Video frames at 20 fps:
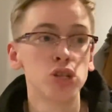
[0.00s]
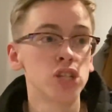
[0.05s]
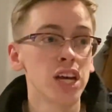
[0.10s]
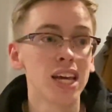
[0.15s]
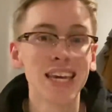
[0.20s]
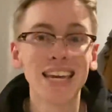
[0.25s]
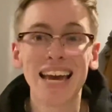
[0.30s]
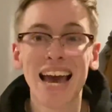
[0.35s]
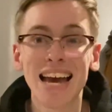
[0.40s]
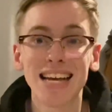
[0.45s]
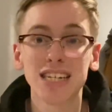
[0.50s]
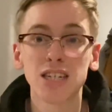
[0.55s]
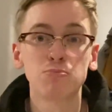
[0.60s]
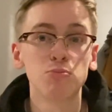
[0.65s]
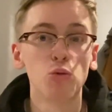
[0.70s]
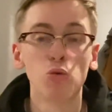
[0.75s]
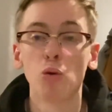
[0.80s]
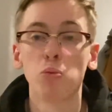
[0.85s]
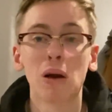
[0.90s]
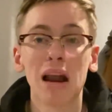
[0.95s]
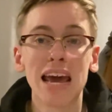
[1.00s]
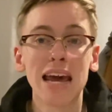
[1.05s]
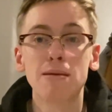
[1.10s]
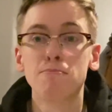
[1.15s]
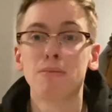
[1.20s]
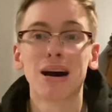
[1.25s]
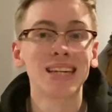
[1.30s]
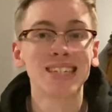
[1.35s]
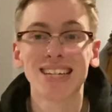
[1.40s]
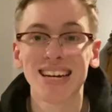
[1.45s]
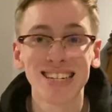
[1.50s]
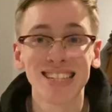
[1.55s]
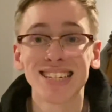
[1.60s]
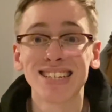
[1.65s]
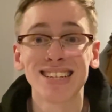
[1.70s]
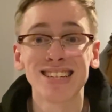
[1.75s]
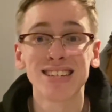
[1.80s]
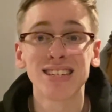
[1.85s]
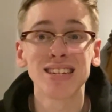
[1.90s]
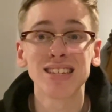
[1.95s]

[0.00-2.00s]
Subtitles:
Yes, but we're playing Manchester City,